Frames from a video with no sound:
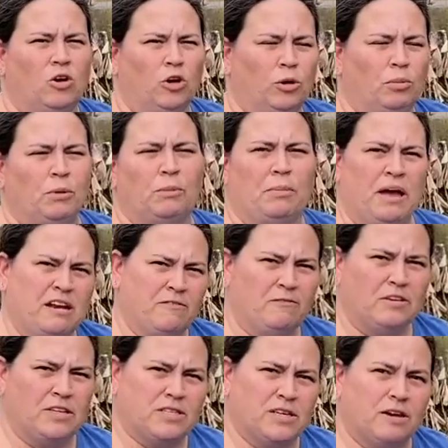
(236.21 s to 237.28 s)
herbal
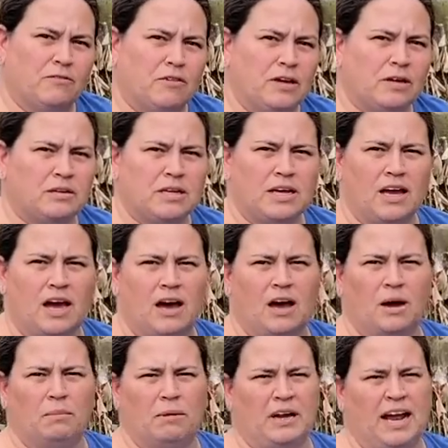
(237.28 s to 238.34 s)
benefits of it.
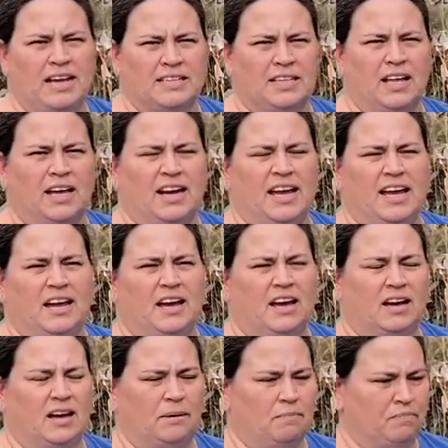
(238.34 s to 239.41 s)
Um, it has a lot of
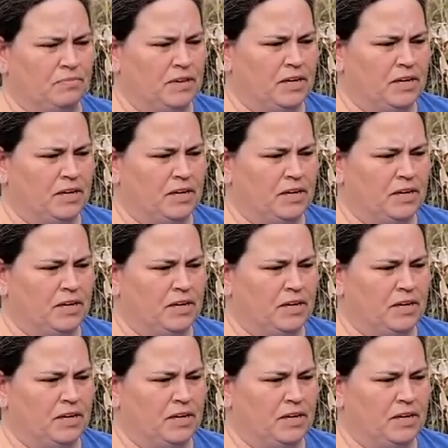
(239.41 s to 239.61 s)
um,